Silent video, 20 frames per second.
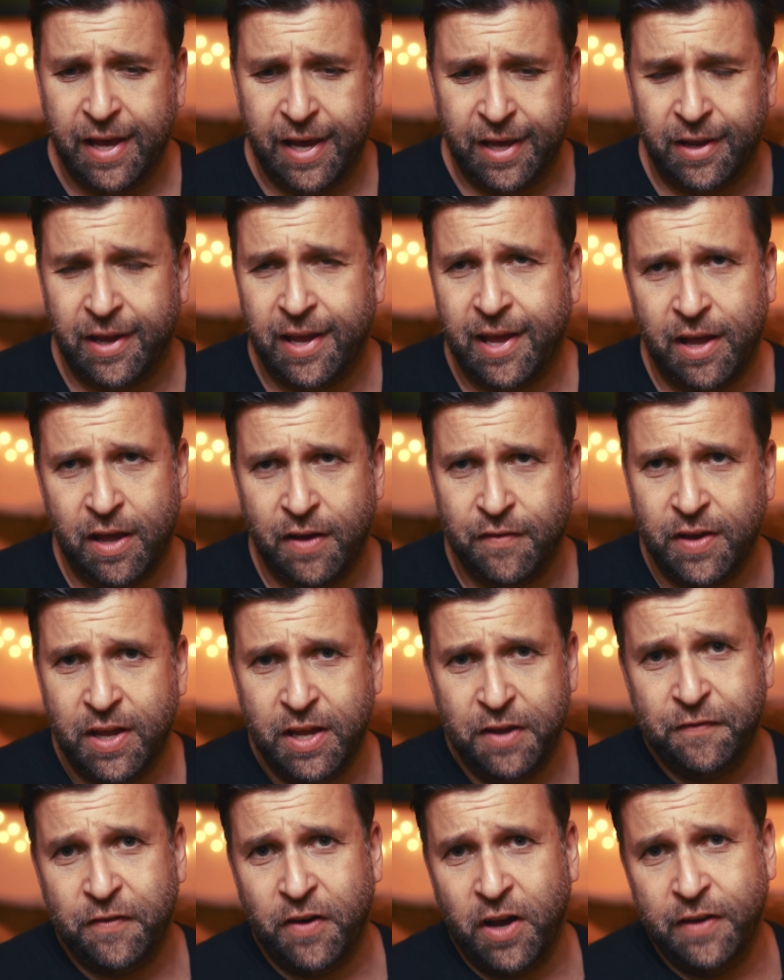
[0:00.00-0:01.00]
and I have
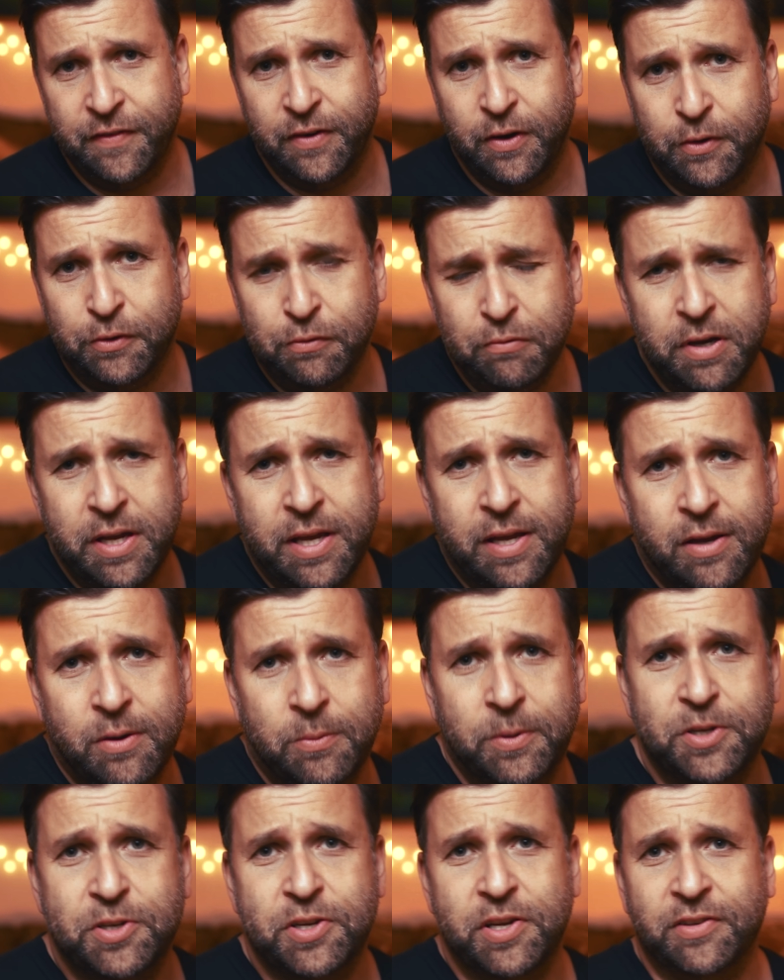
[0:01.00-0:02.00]
a 503,
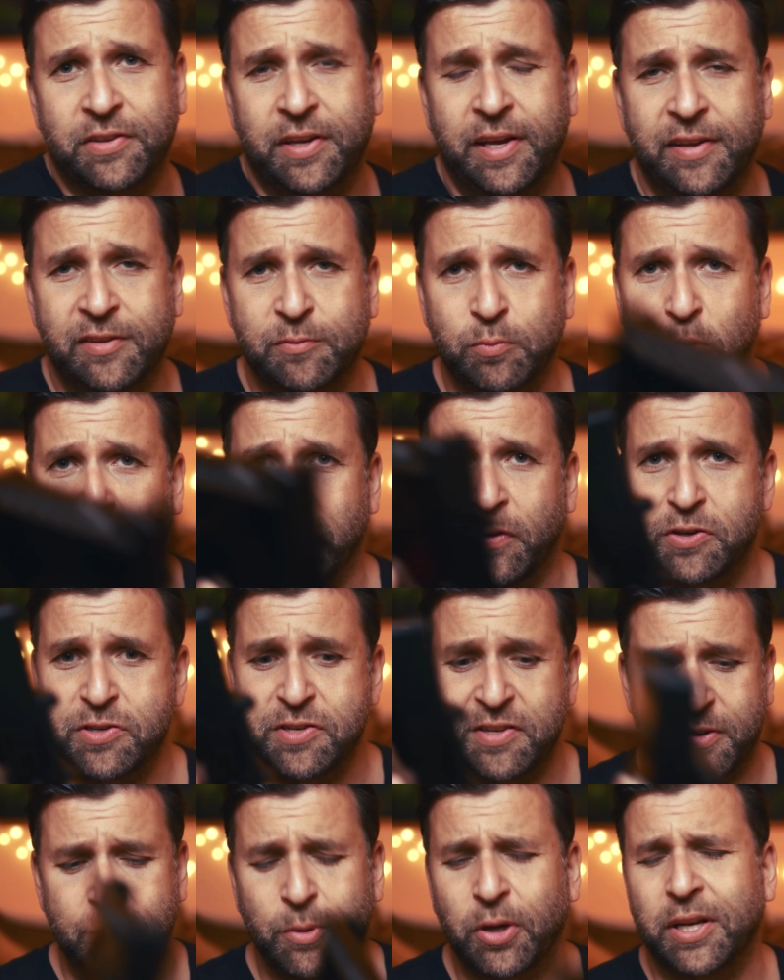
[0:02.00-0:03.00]
which is a smaller
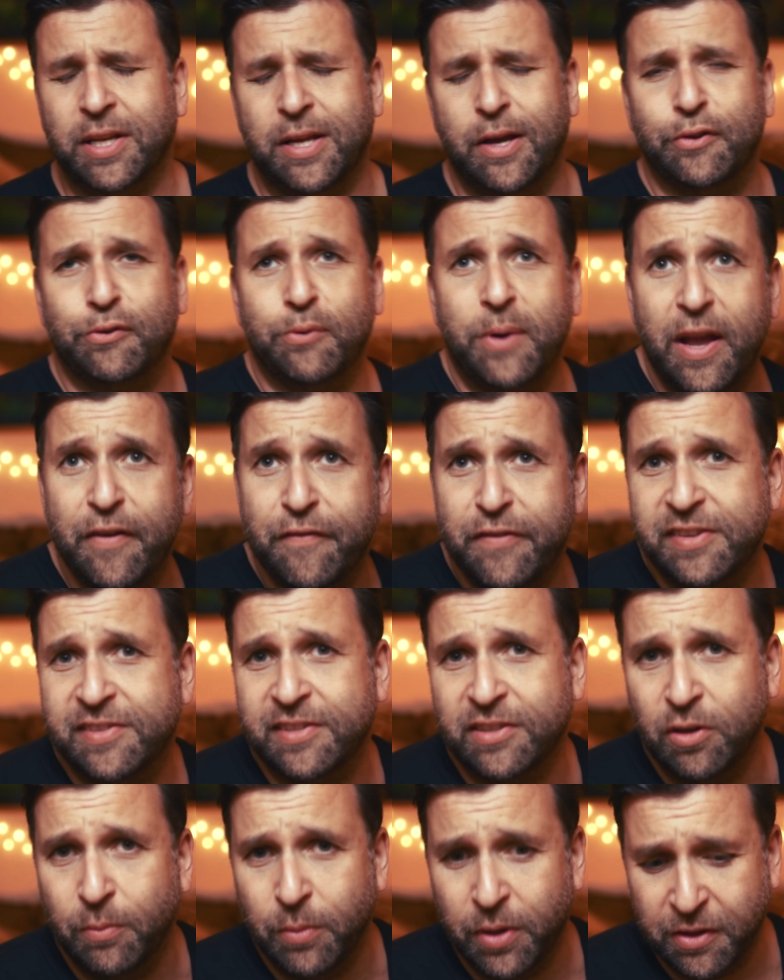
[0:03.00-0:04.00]
version. So I'm not going to go through every
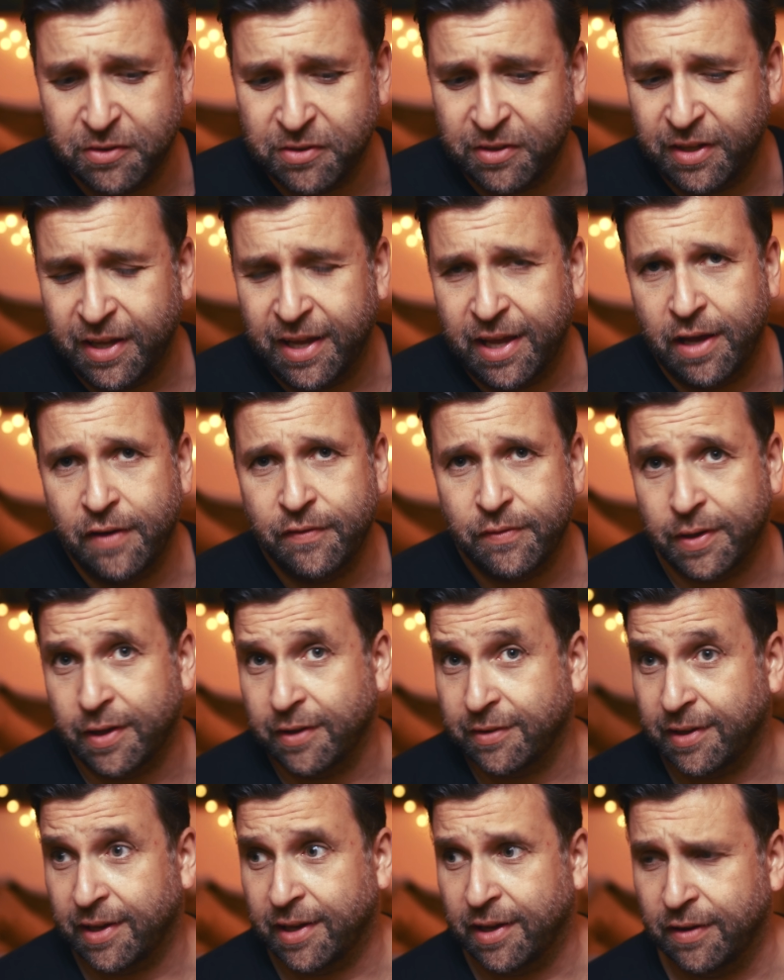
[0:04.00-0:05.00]
single monitor that I have
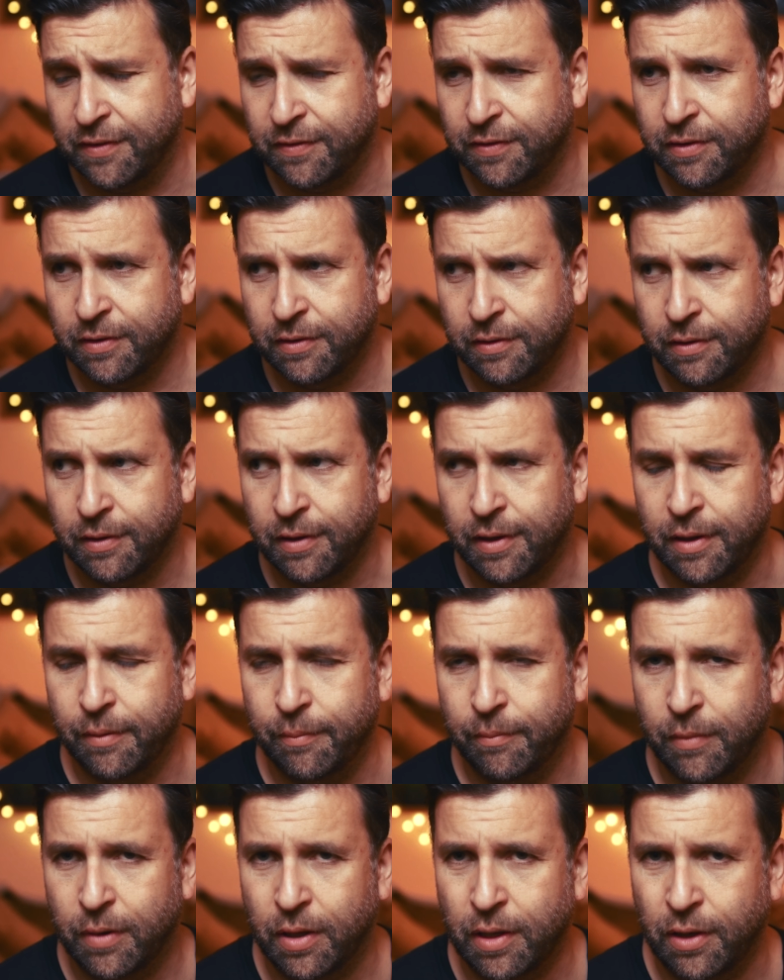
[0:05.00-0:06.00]
because I have
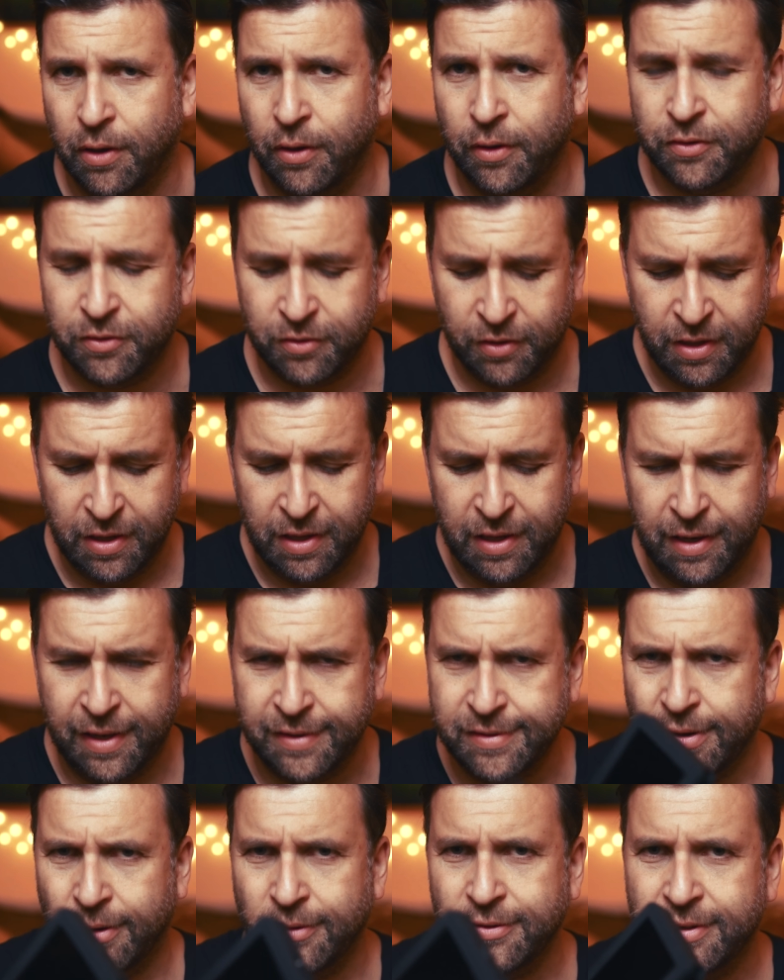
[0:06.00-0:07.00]
a lot.
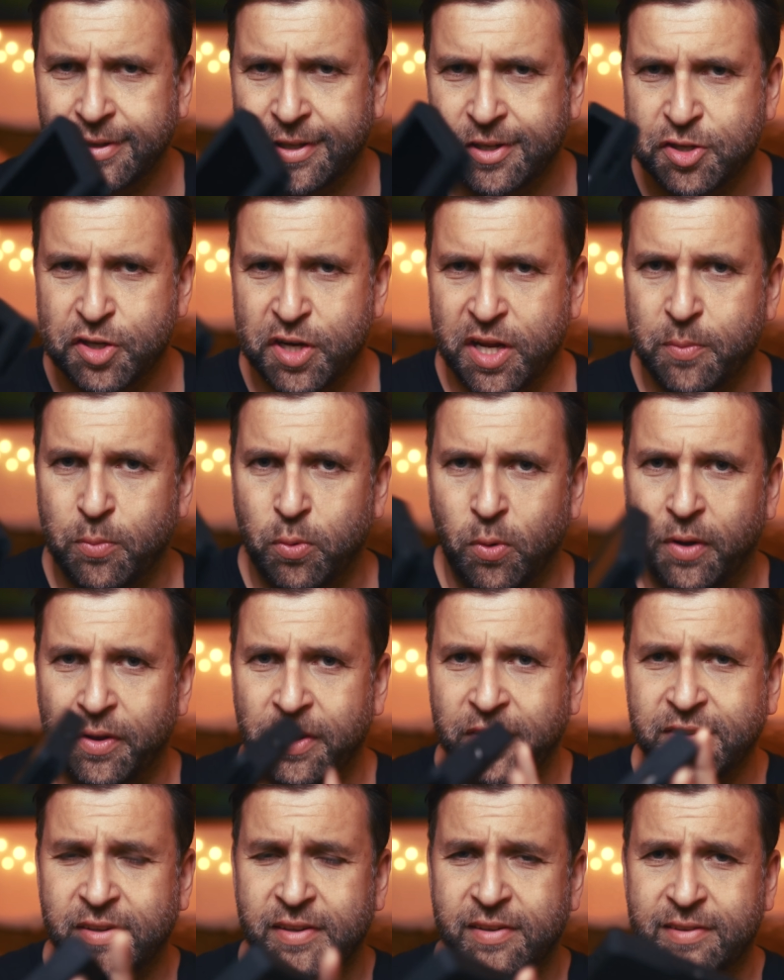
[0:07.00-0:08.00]
Let's go on to the cheap
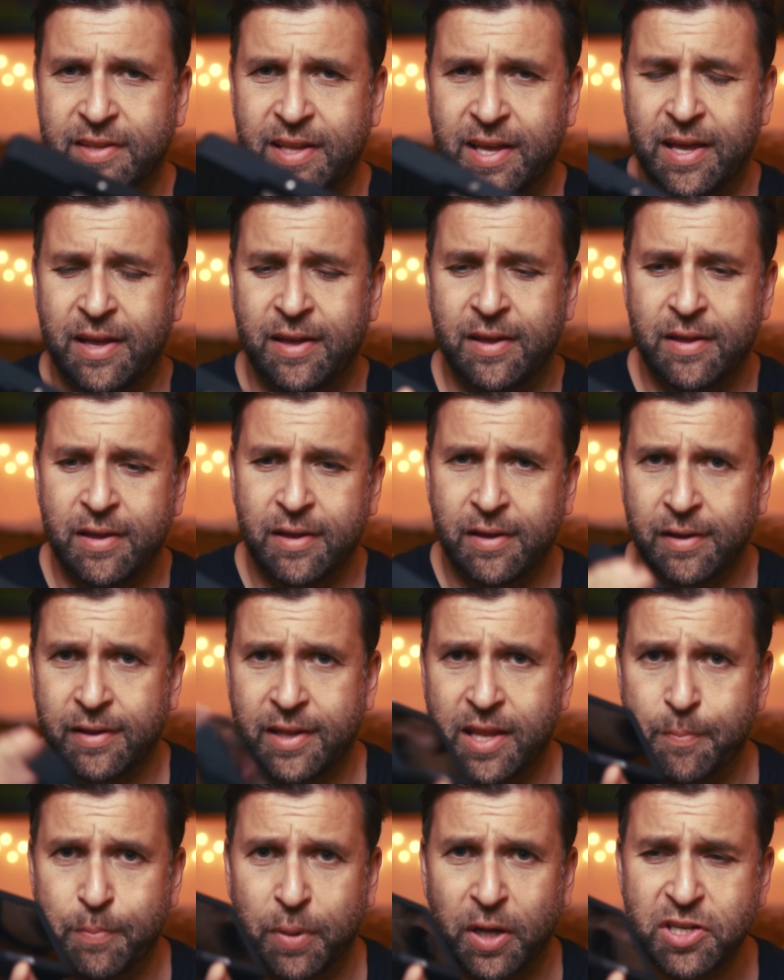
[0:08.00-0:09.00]
one. This is their
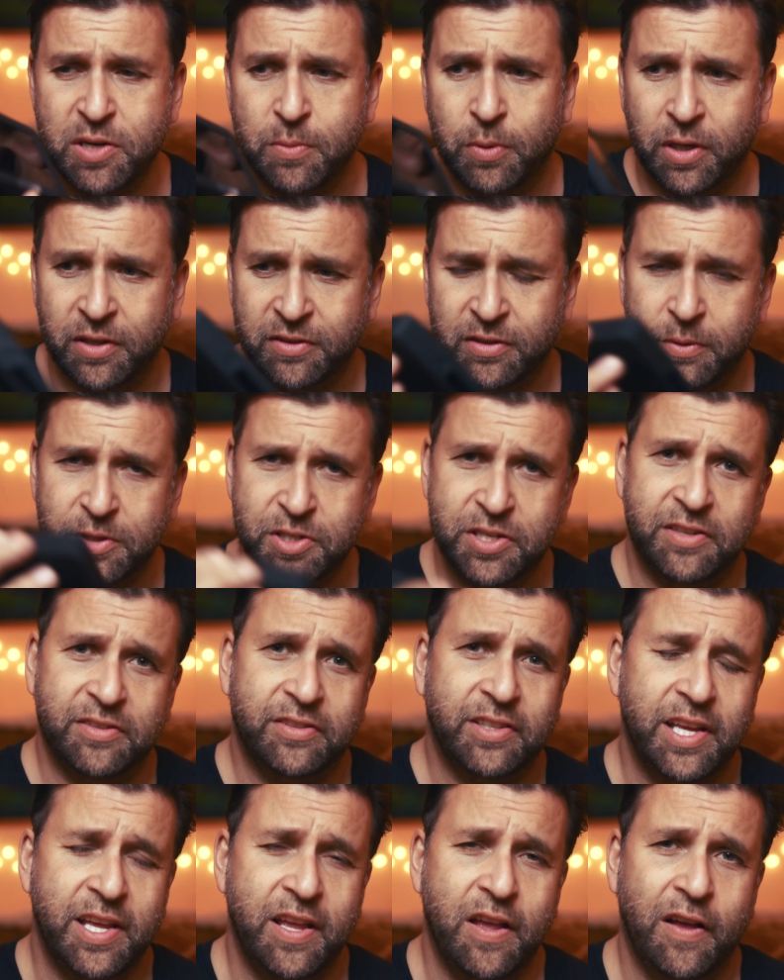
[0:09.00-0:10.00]
budget monitor, which
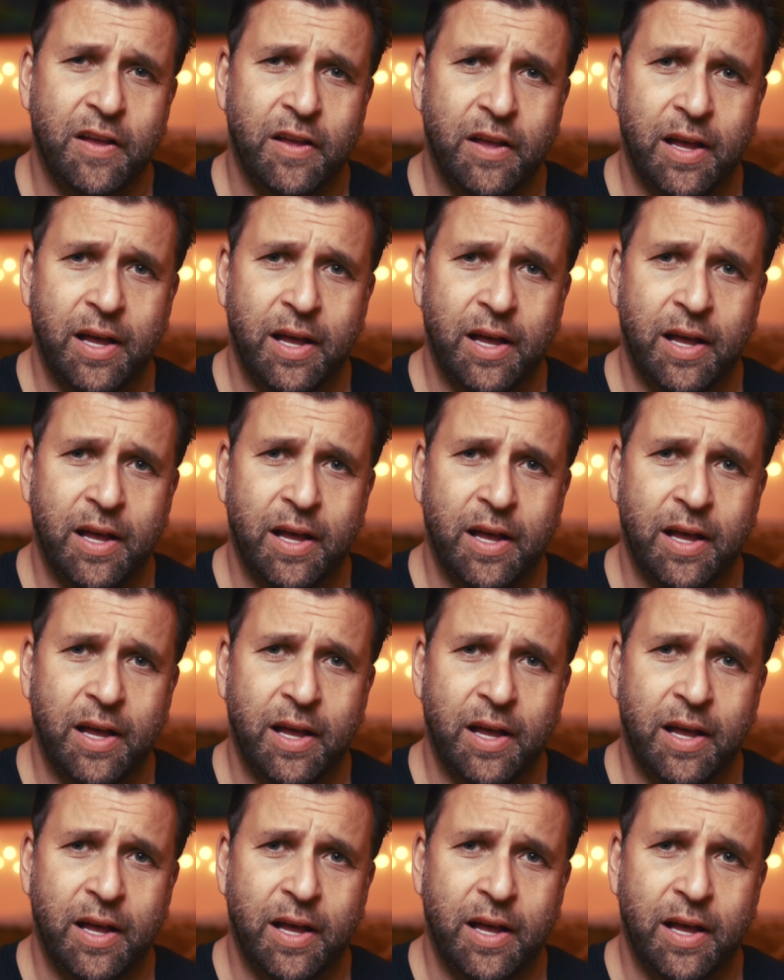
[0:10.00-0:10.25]
is the